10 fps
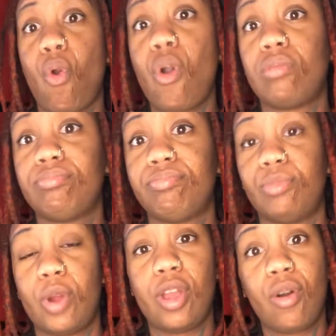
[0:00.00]
where you
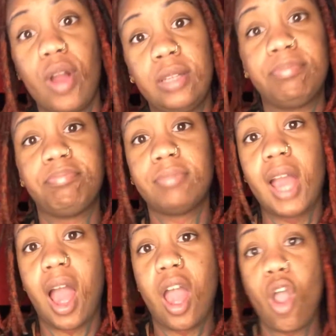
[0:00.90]
going?
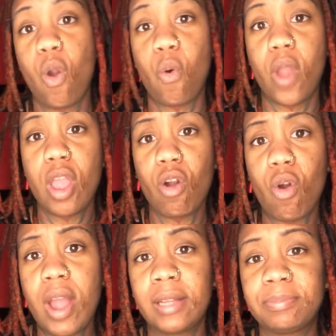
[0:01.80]
Where you going?
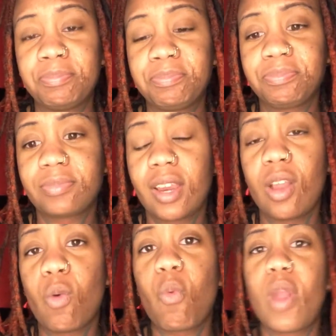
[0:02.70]
Where
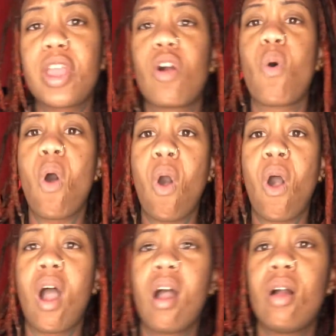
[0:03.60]
you going?
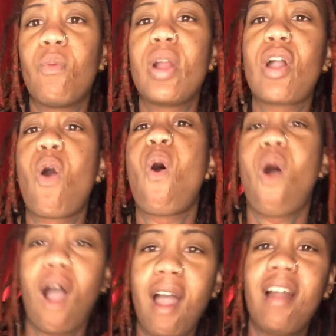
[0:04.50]
Where you going?
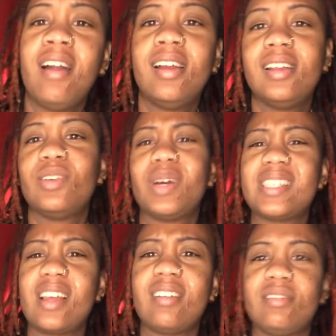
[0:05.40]
Do I sound?
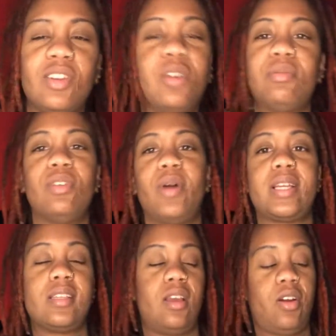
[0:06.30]
No accent. Okay.
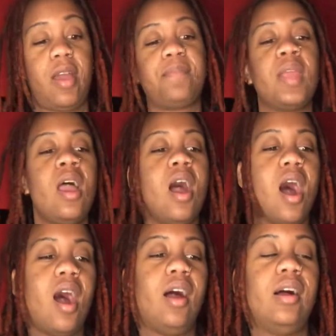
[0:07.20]

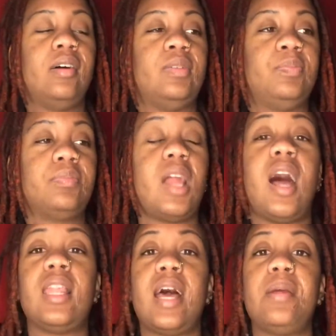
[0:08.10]
A lot
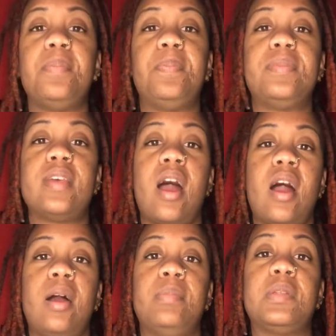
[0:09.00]
of times
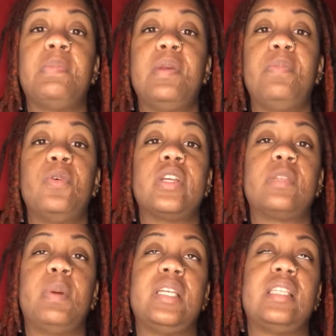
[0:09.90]
people express
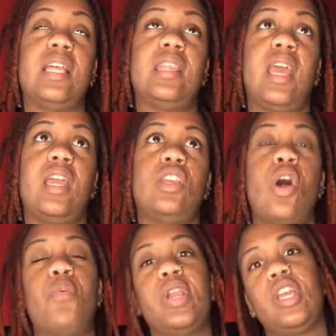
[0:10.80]
that they don't want to
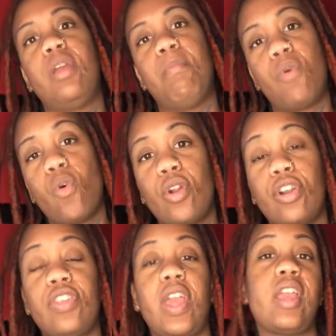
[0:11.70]
get bored, or they
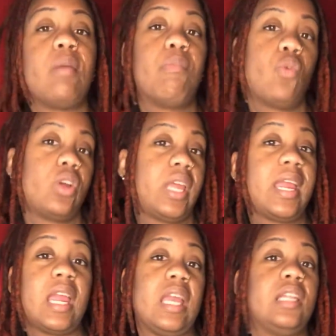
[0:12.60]
get bored, they can't eat
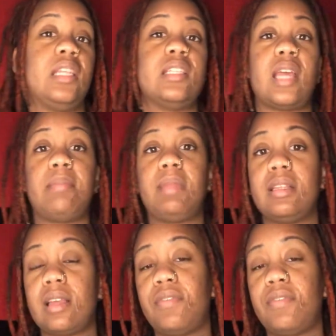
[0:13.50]
the same things every day.